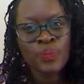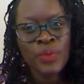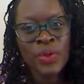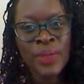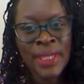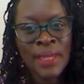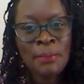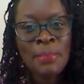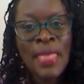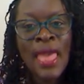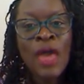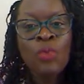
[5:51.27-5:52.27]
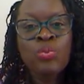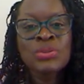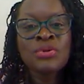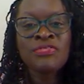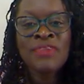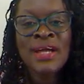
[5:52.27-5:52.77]
Okay,
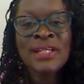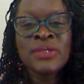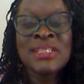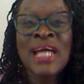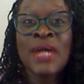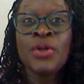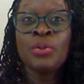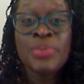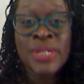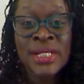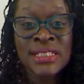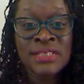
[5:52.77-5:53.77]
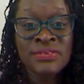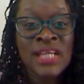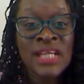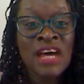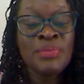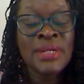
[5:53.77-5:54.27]
once your values and objectives
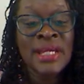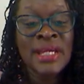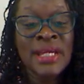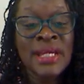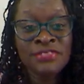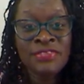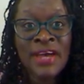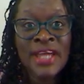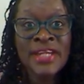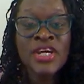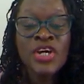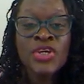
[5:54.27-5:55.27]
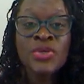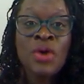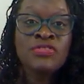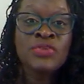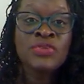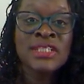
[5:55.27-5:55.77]
have been identified, you
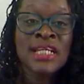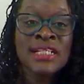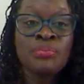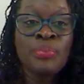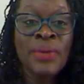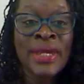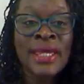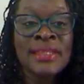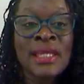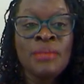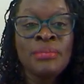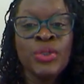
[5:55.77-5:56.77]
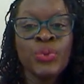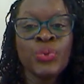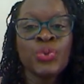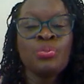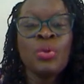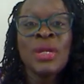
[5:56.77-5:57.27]
have to start breaking them into
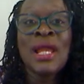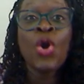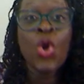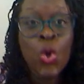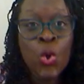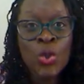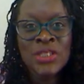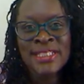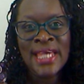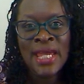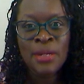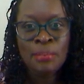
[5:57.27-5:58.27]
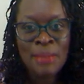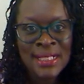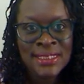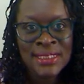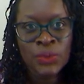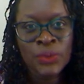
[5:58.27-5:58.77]
smaller goals and
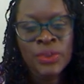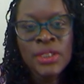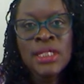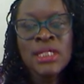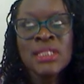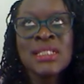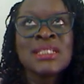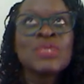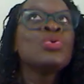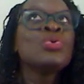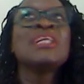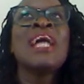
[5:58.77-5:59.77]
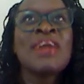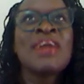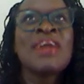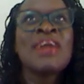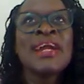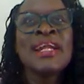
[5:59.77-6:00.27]
milestones. This is what I
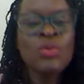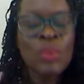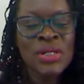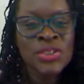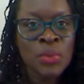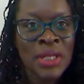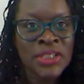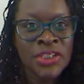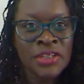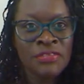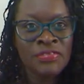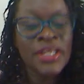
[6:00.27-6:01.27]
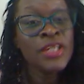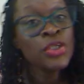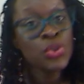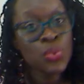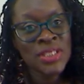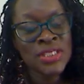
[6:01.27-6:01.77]
overall want to achieve
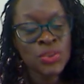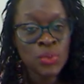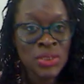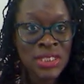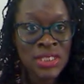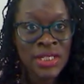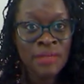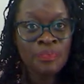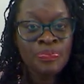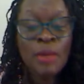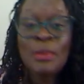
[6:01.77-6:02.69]
in 2023.